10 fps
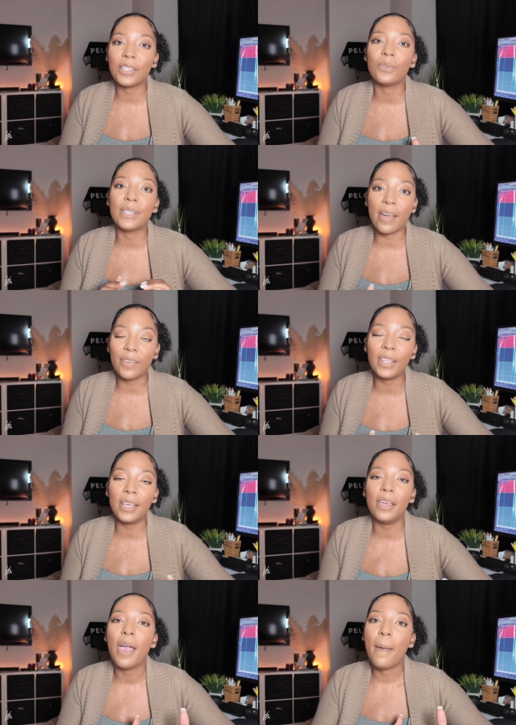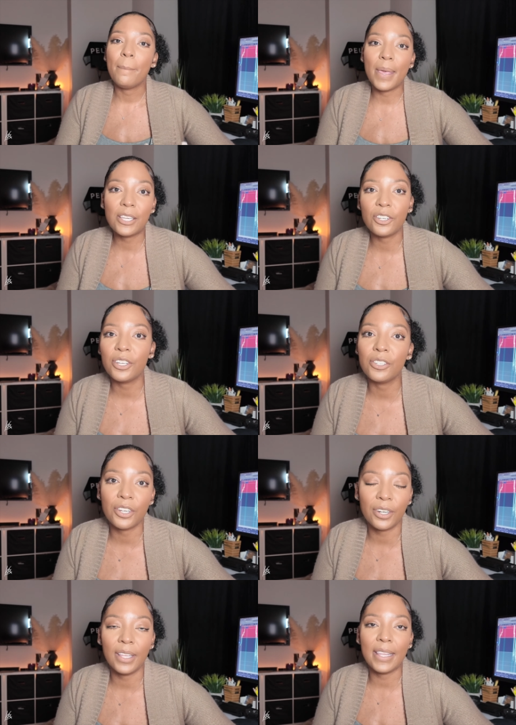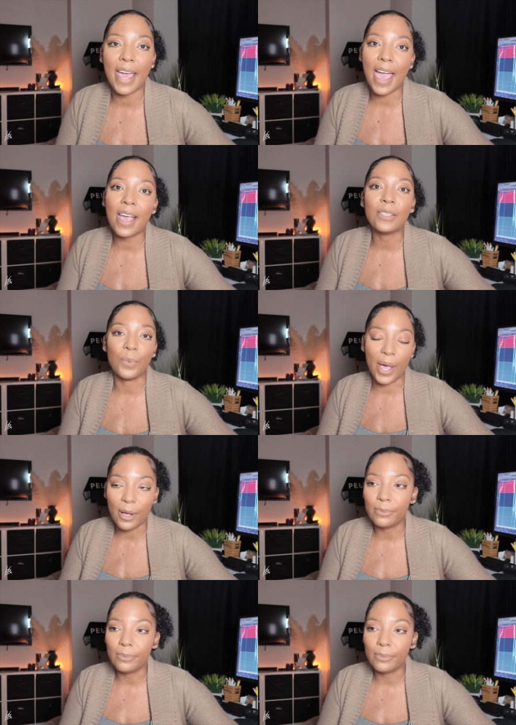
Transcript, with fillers: so definitely make sure you're journaling that as well.